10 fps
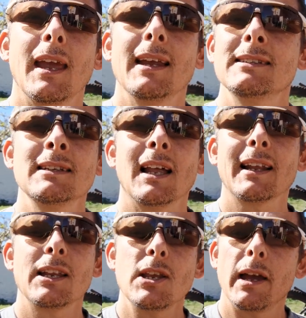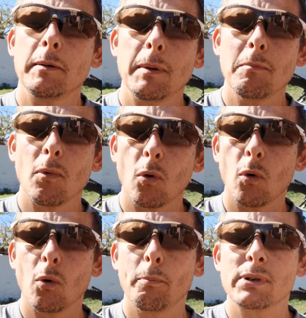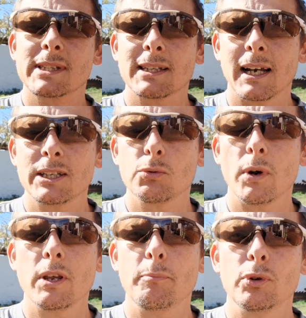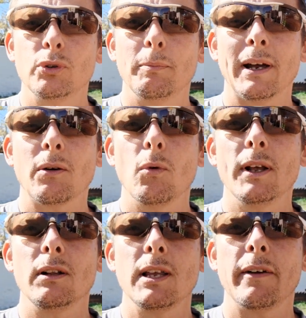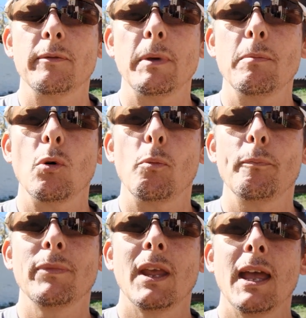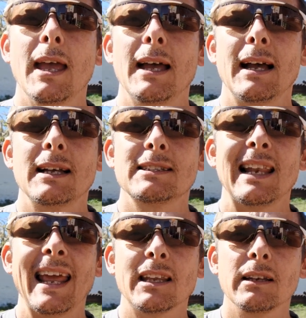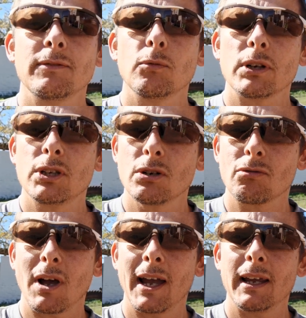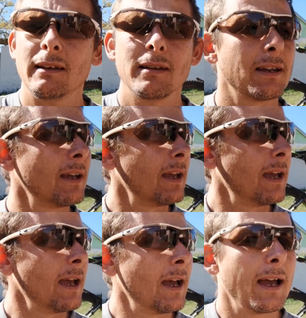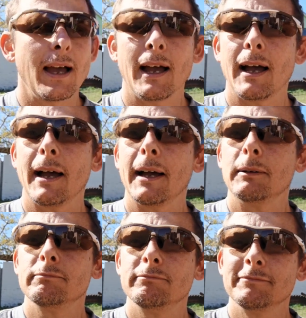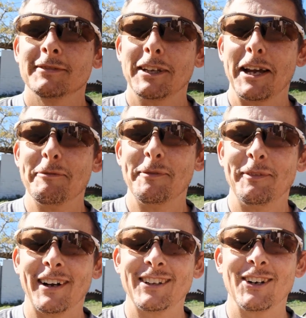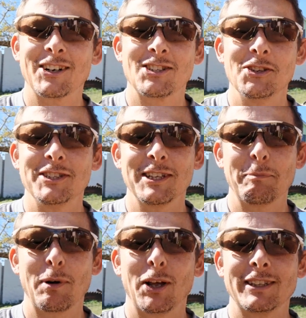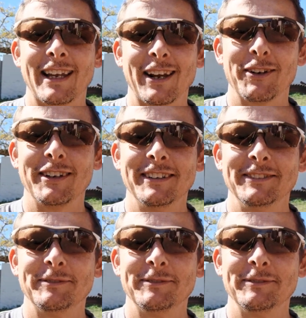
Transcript: like that. You have to be more precise where you put your back wheel. You have to be more selective what you ride. My dog's losing the plot, hang on.